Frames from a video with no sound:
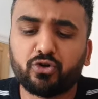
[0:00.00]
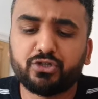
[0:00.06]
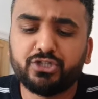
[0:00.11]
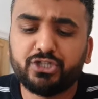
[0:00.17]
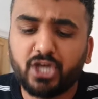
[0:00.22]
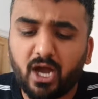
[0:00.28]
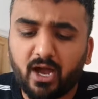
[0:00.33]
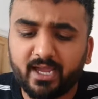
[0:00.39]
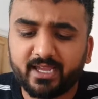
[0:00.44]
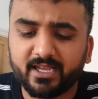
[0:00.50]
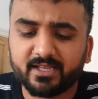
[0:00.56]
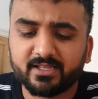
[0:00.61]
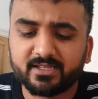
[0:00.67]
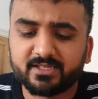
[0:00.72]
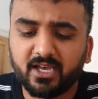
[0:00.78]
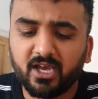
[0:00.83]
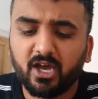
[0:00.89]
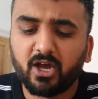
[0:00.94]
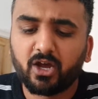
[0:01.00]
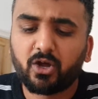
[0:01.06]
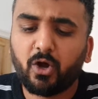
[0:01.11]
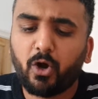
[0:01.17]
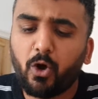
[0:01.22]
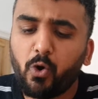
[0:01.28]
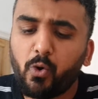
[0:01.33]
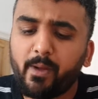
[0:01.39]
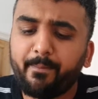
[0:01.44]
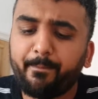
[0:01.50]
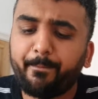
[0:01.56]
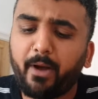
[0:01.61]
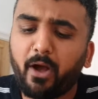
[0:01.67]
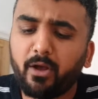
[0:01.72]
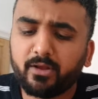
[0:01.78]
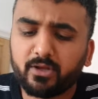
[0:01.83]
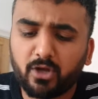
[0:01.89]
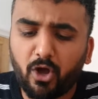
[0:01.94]
giant
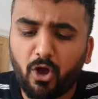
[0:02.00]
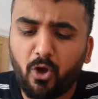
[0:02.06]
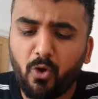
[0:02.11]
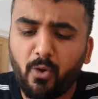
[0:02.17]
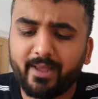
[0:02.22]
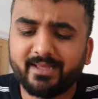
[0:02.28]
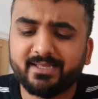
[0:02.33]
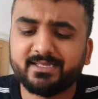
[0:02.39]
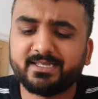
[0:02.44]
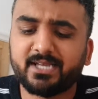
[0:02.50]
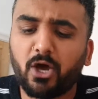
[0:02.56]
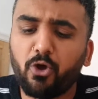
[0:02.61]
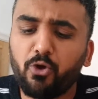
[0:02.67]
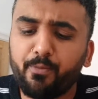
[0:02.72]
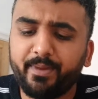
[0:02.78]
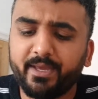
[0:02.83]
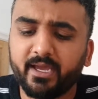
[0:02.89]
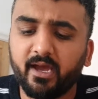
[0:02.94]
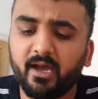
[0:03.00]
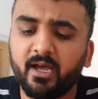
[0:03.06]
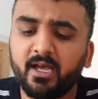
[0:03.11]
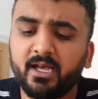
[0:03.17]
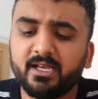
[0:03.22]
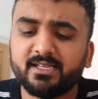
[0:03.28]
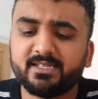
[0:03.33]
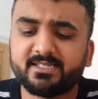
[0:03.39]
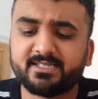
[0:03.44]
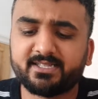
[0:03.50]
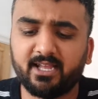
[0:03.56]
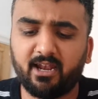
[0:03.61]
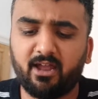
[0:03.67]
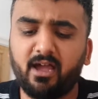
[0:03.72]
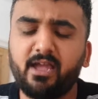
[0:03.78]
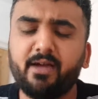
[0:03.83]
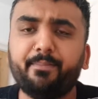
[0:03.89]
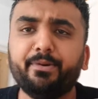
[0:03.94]
Coenobita
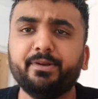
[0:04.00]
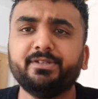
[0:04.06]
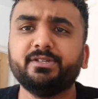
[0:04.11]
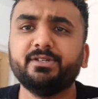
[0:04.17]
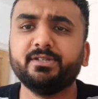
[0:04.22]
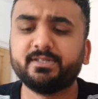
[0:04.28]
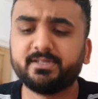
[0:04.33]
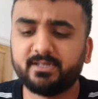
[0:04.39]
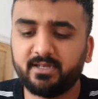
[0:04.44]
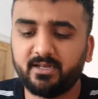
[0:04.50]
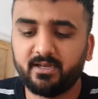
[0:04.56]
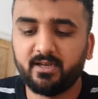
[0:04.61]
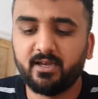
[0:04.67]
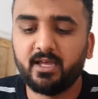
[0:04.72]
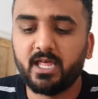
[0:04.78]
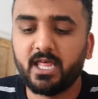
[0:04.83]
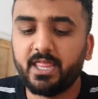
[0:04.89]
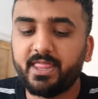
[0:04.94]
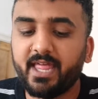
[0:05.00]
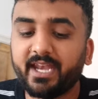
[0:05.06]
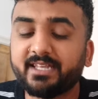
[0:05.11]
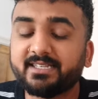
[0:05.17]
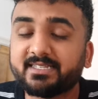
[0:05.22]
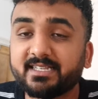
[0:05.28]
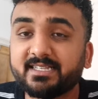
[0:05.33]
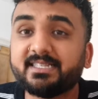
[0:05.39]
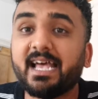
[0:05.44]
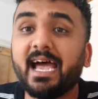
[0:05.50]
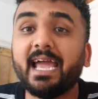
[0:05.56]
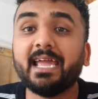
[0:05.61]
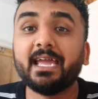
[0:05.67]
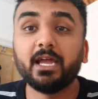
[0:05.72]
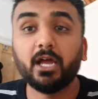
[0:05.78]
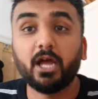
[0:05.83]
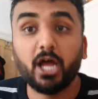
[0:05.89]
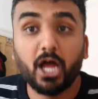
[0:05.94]
salipatus, that is to say,
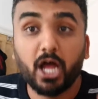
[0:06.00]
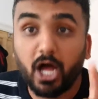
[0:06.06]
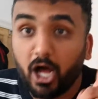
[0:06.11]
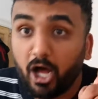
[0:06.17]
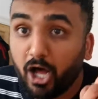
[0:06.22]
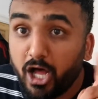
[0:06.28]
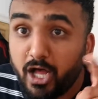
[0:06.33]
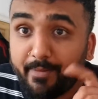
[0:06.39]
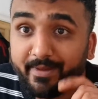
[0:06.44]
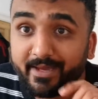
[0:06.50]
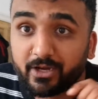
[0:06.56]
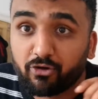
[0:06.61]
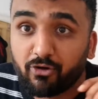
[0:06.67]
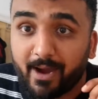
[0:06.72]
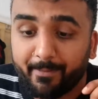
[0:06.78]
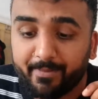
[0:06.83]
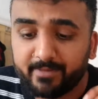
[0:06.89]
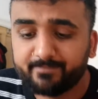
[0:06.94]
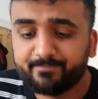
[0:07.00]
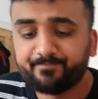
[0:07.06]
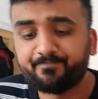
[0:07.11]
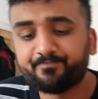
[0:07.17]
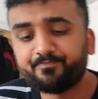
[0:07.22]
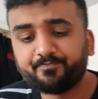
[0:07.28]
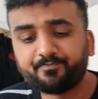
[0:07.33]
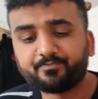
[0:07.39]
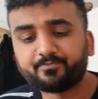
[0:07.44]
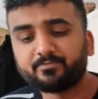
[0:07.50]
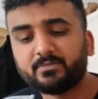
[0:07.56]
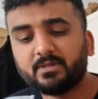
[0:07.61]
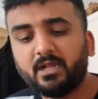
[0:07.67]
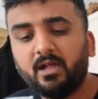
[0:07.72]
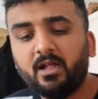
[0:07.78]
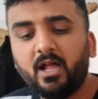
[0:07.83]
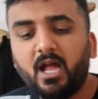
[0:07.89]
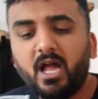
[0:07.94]
a hermit crab.
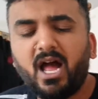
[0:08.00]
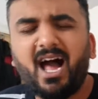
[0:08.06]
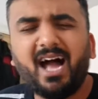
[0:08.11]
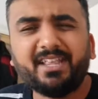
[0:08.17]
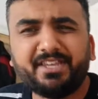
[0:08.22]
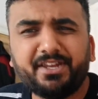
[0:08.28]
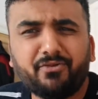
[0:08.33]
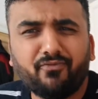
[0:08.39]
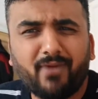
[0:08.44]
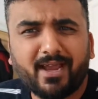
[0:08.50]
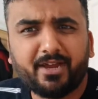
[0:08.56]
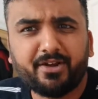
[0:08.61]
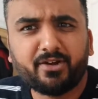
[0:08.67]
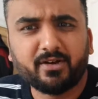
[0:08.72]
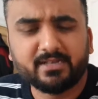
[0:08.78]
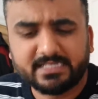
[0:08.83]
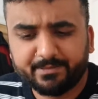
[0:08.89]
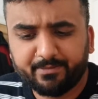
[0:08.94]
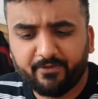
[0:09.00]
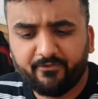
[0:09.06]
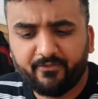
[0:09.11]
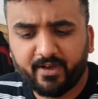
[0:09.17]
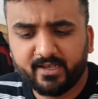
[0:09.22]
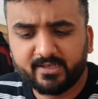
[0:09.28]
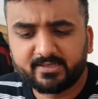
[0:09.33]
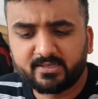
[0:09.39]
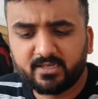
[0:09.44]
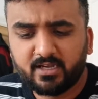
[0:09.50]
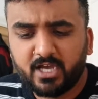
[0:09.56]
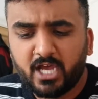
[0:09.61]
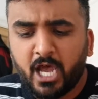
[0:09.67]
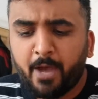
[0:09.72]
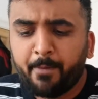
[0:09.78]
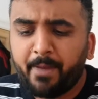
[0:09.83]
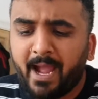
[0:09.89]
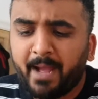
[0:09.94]
I didn't recognize him at first.
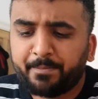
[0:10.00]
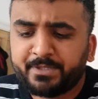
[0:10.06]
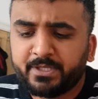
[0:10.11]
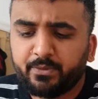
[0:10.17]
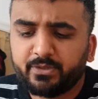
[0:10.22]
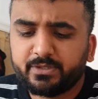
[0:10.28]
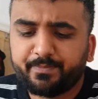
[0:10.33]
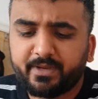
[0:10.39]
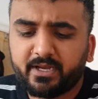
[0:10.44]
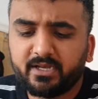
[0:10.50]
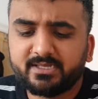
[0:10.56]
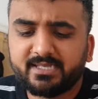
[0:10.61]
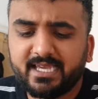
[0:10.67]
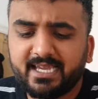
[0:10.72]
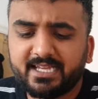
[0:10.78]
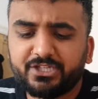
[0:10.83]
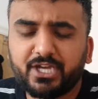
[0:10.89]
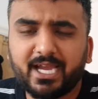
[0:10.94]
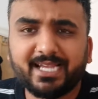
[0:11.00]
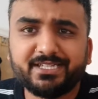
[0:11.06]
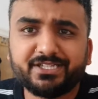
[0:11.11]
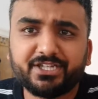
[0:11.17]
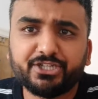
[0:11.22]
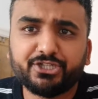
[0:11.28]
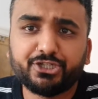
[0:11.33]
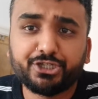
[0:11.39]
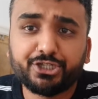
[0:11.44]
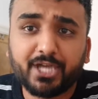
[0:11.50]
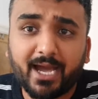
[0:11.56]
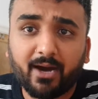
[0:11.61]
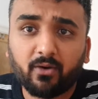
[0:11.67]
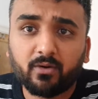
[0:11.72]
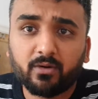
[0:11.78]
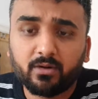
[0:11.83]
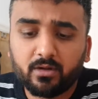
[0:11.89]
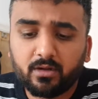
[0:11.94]
Perhaps it was because he had changed his
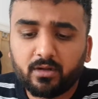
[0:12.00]
shell.